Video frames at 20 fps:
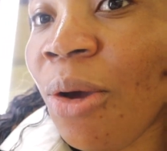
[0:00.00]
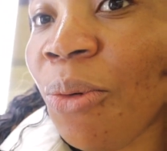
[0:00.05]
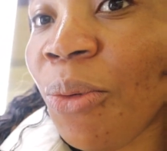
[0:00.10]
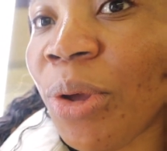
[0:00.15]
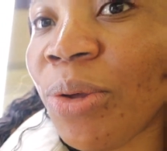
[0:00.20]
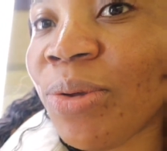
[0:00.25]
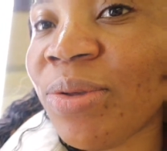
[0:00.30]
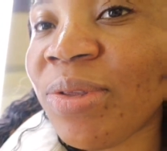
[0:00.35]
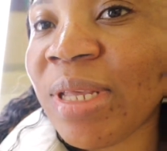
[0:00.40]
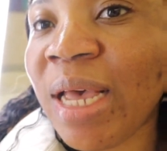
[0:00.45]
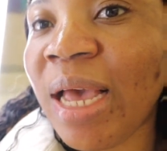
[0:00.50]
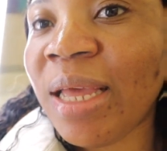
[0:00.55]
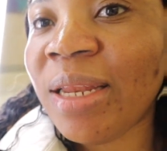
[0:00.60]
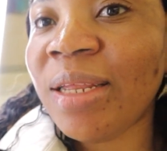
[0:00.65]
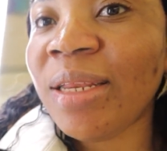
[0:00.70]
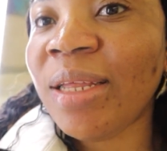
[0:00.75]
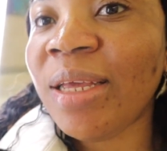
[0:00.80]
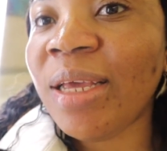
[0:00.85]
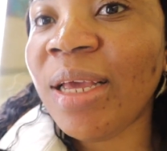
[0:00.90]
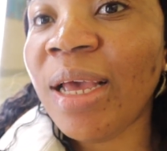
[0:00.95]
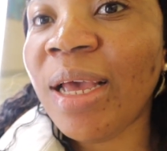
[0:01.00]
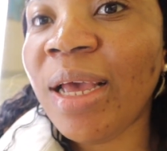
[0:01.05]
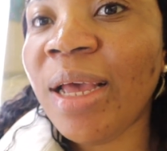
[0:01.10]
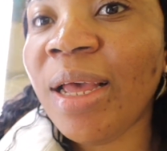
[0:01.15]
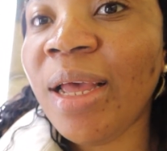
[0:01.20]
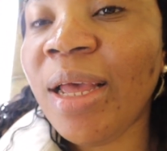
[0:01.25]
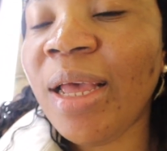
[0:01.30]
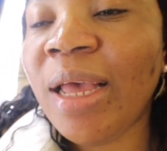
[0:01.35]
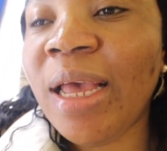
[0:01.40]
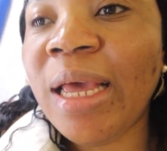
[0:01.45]
When you sign in
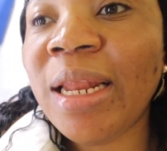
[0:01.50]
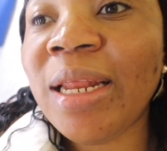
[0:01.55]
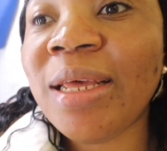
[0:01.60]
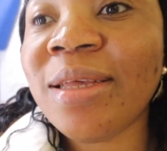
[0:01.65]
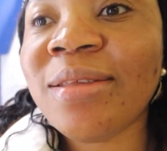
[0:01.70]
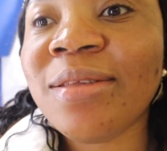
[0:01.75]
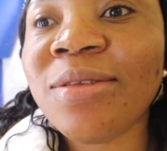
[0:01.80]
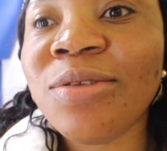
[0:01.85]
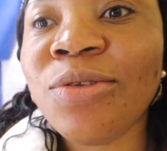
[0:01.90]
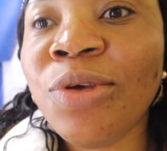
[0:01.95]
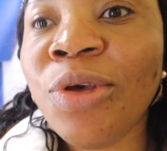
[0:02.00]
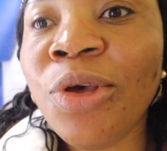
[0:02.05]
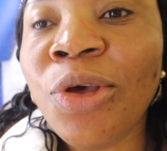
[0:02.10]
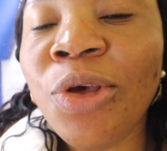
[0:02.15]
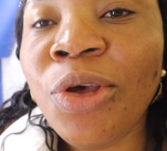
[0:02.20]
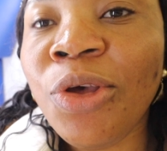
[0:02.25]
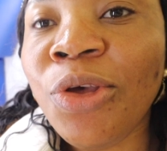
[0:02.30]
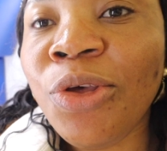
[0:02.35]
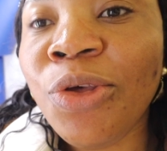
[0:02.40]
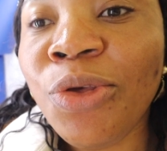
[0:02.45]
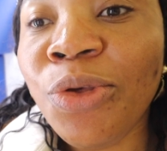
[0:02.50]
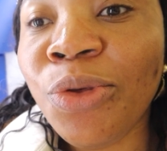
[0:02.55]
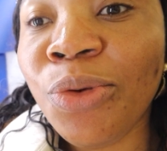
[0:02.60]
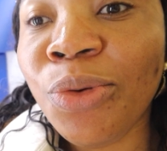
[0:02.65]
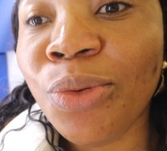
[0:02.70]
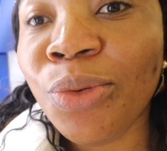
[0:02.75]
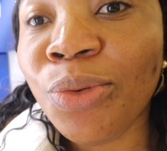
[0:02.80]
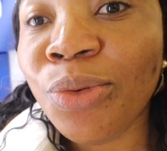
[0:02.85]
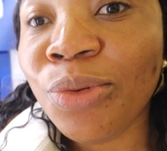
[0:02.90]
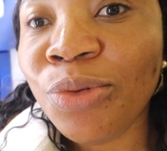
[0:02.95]
here, it is
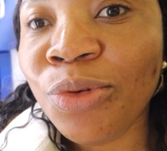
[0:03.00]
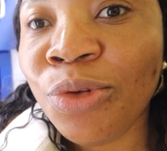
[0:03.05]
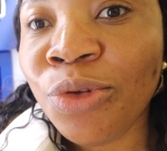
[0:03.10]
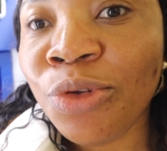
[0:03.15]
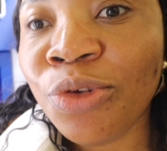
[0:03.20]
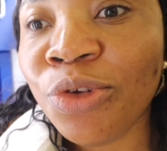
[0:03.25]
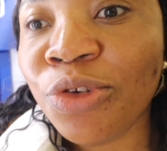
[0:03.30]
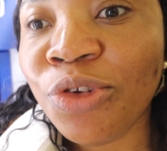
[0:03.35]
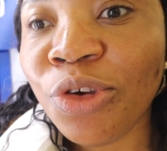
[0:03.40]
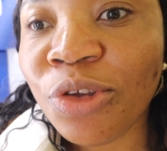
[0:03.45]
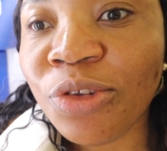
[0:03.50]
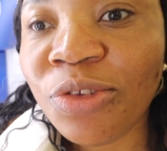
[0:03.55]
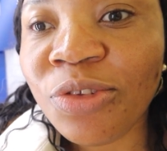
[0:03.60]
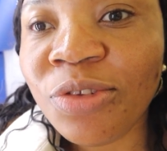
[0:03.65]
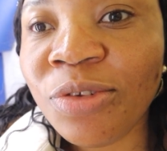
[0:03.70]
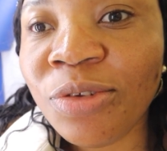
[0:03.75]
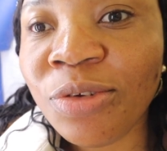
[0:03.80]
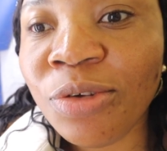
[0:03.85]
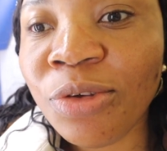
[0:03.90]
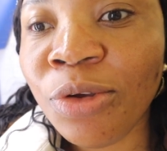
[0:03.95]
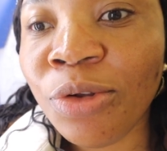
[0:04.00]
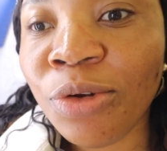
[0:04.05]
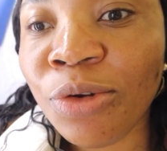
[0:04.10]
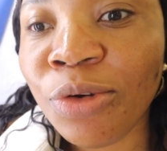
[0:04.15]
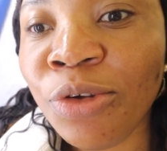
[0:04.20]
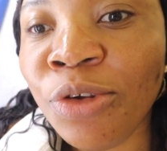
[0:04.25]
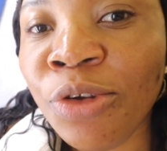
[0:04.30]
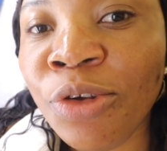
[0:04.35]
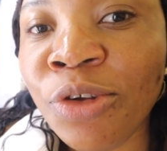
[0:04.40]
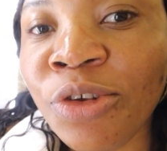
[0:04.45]
you you just you
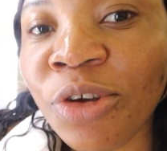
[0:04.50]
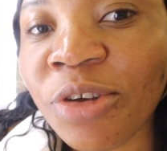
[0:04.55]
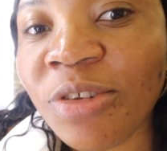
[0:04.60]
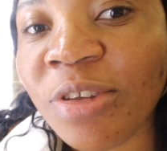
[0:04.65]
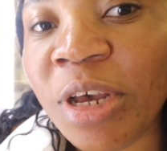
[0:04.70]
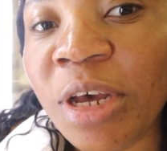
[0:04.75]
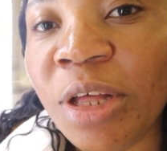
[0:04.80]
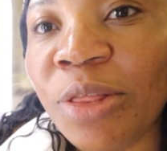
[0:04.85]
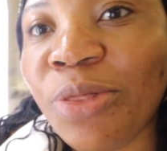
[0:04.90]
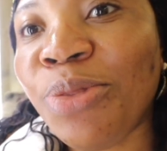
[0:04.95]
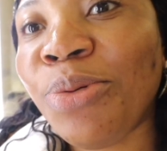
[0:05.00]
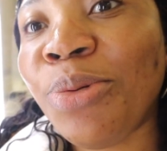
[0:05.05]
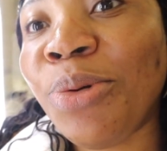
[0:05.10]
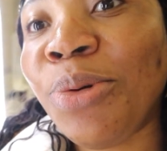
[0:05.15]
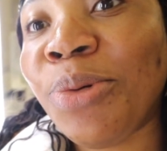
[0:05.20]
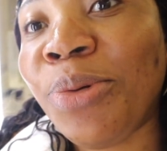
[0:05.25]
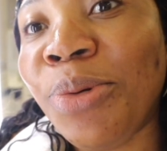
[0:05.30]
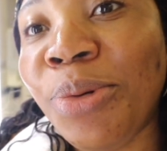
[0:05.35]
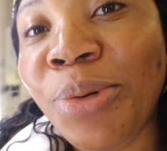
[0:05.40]
know you just cut through.